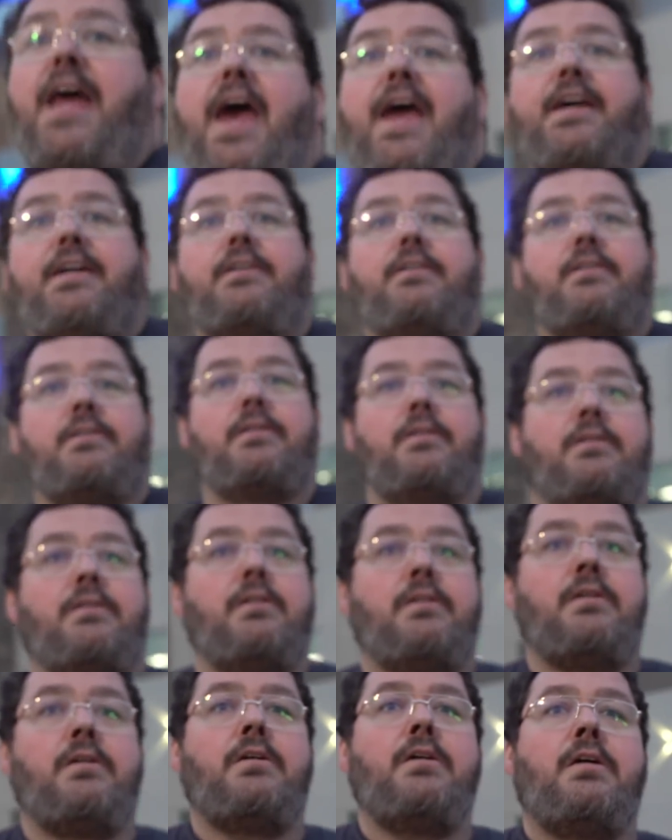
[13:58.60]
day.
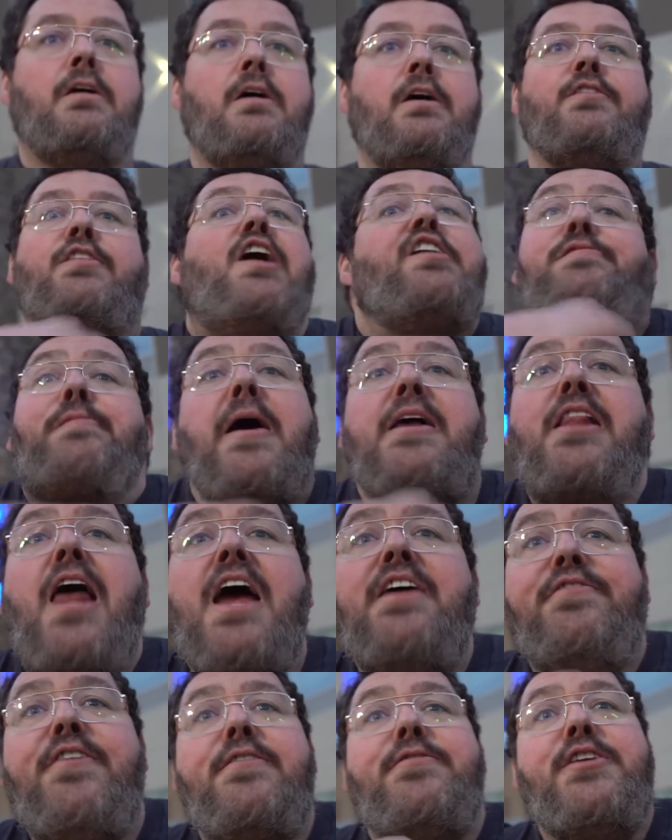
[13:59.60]
That's my
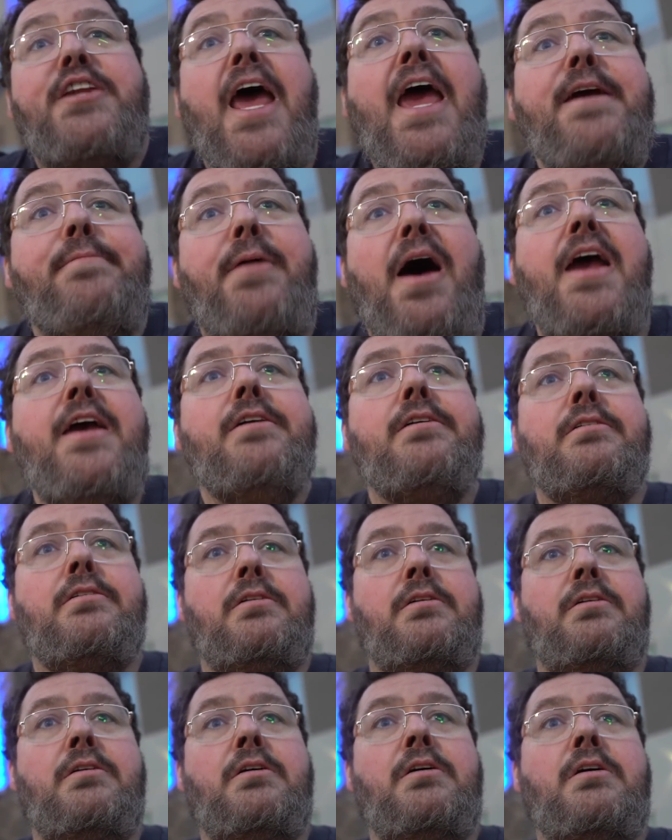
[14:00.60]
life every day, Mike.
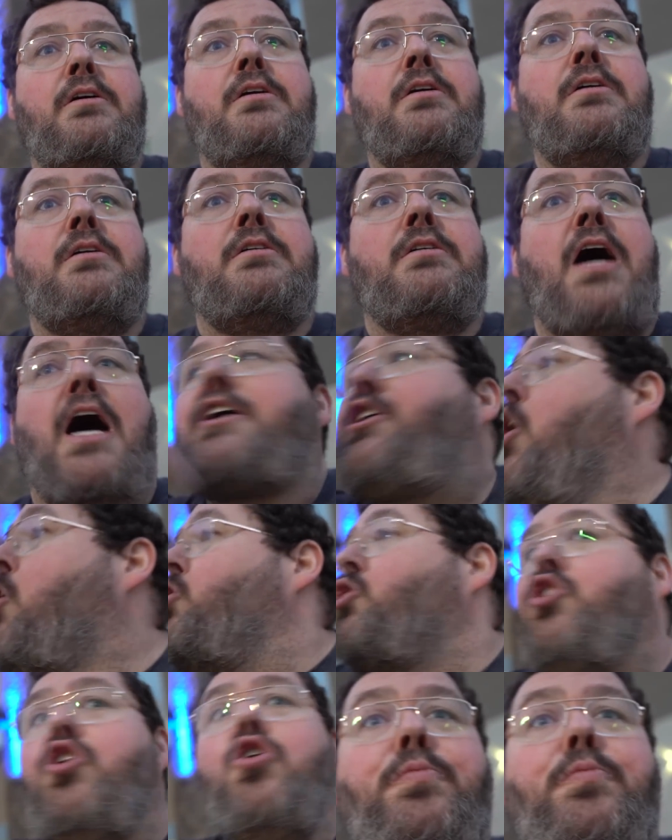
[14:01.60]
I go
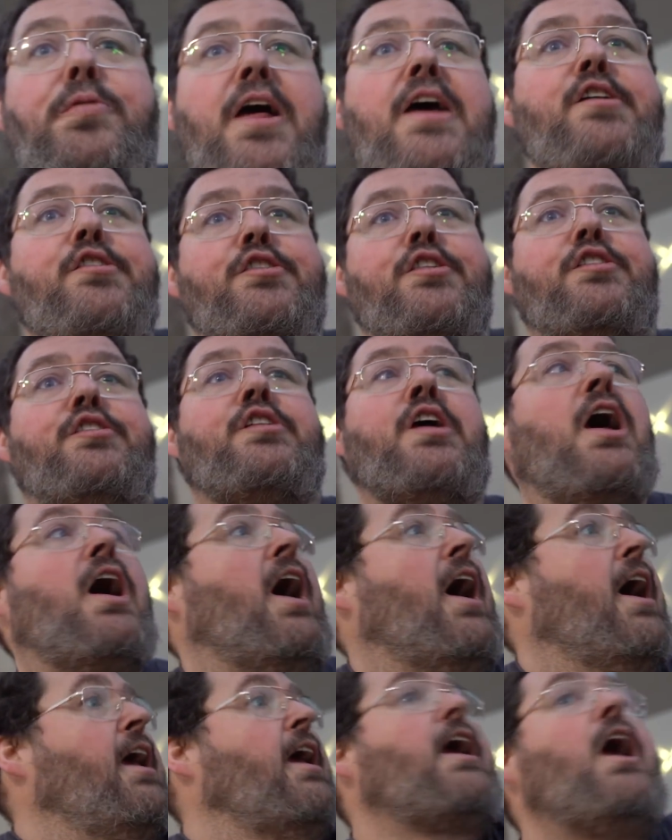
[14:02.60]
to places.
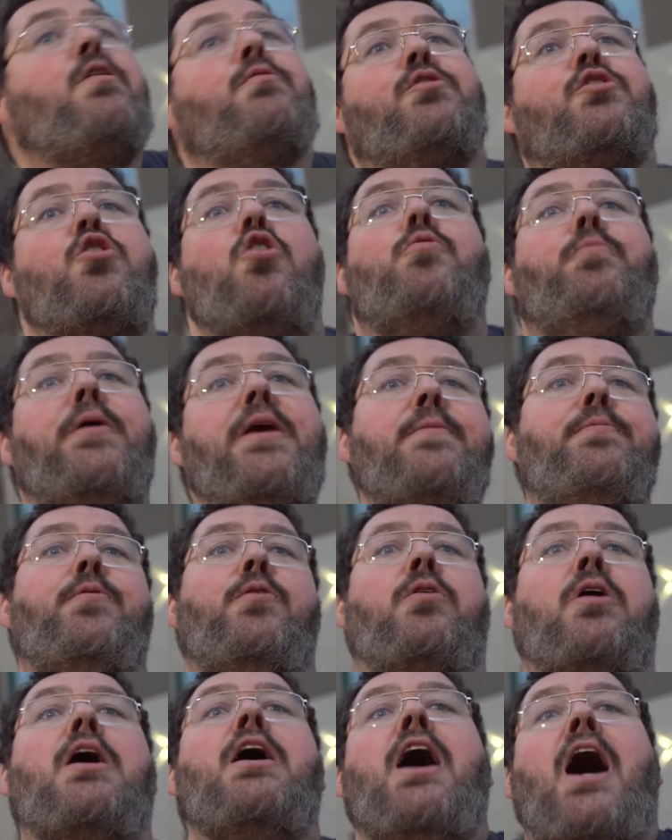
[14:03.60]
I hang out with cool
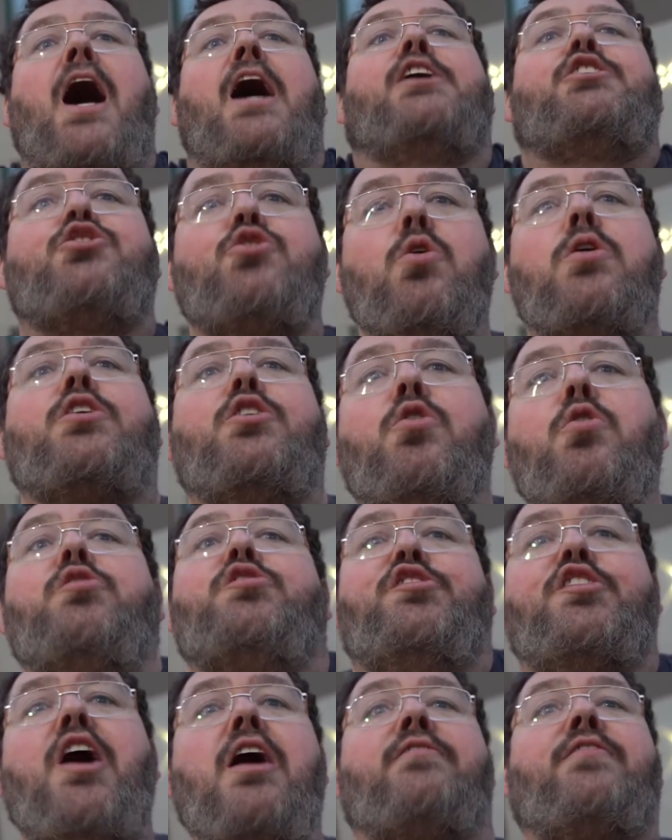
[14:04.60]
people. I enjoy cool
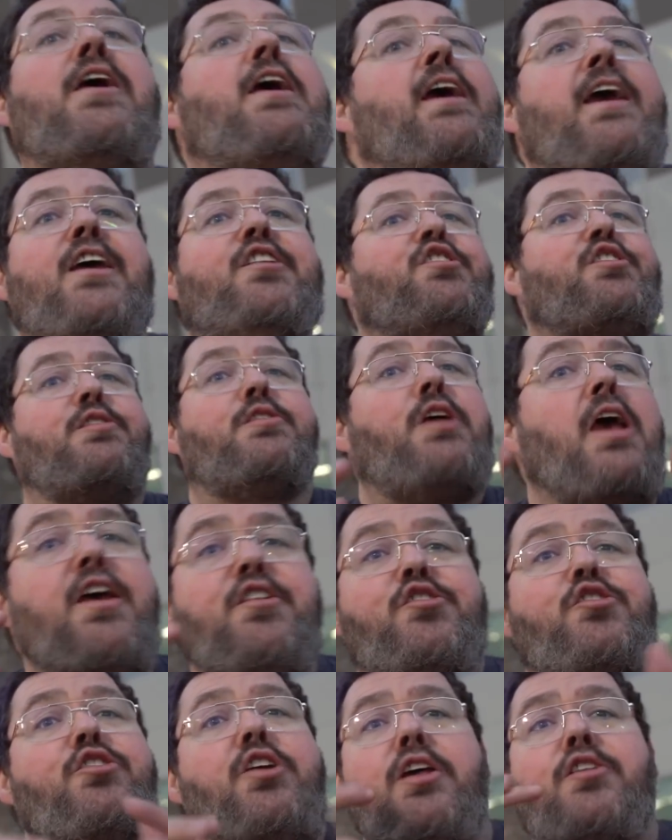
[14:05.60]
stuff. It's
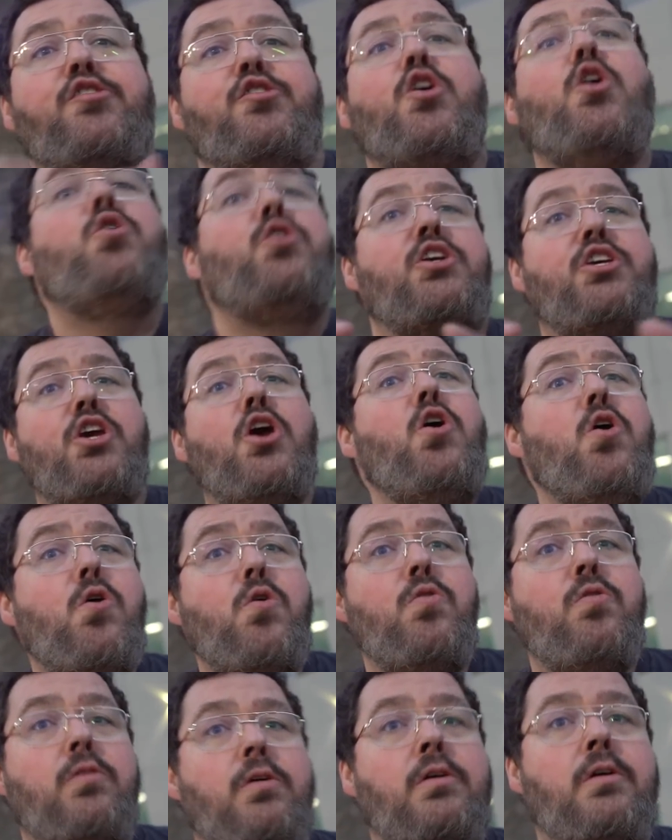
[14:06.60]
it's it's new to
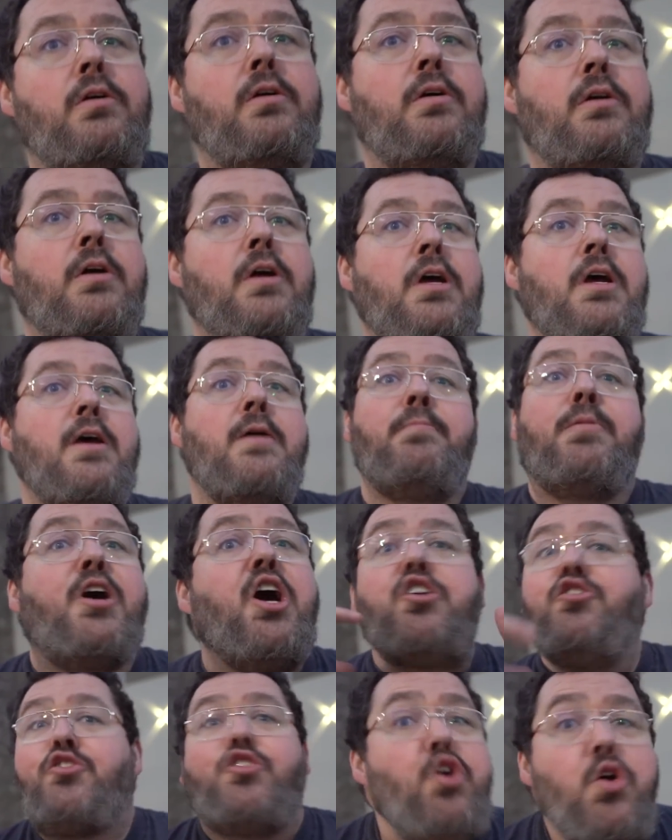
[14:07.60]
you
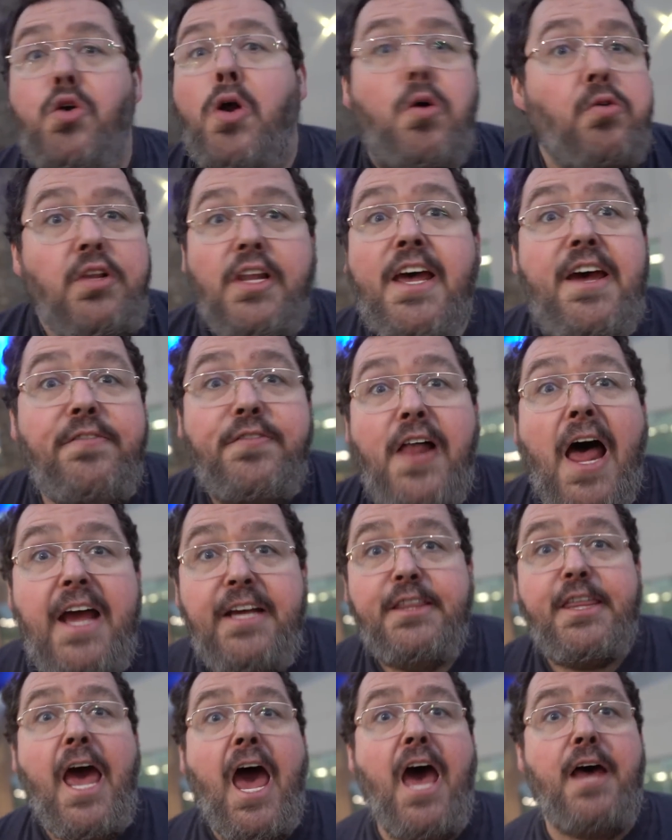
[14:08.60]
because you don't live
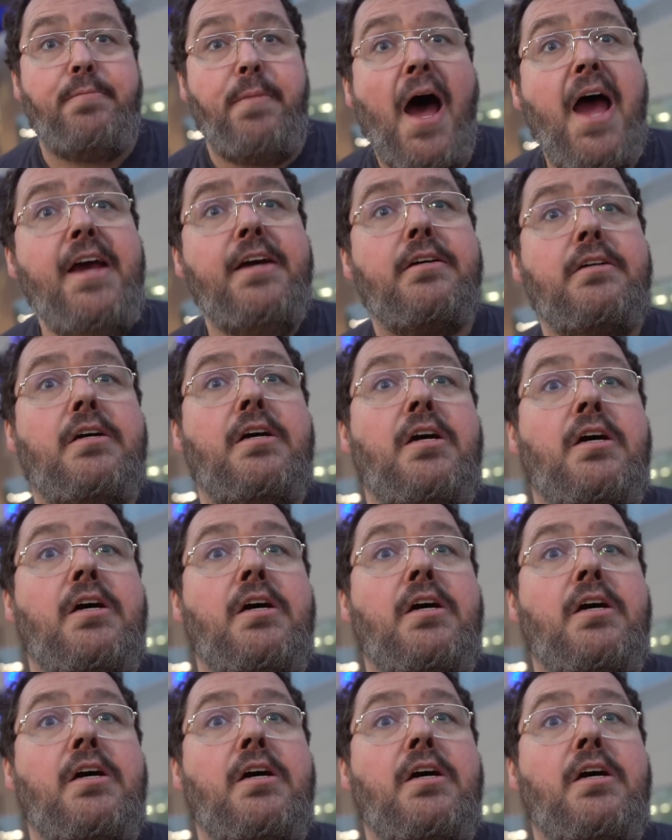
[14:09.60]
like that, Mike.